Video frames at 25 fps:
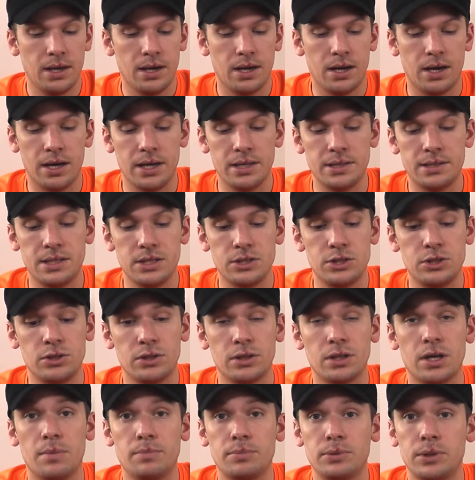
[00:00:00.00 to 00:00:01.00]
It says you
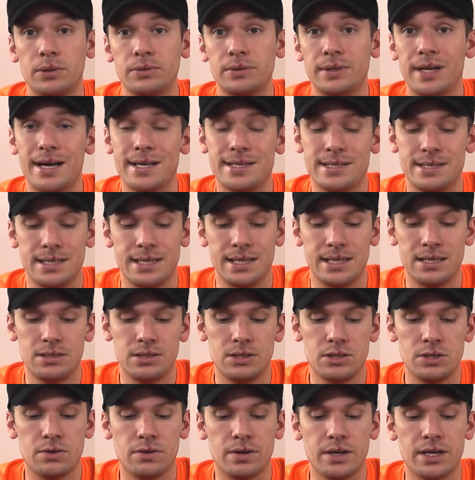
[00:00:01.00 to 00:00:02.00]
can upload that to
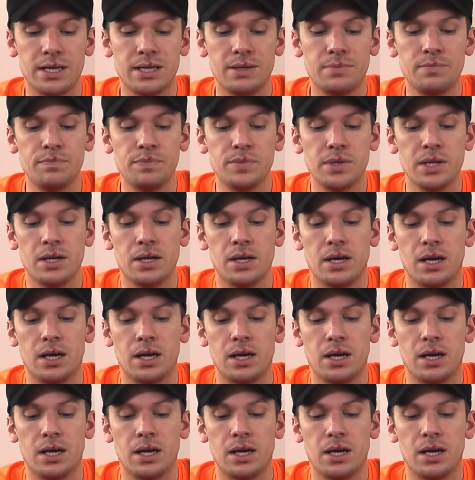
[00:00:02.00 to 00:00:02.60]
Instagram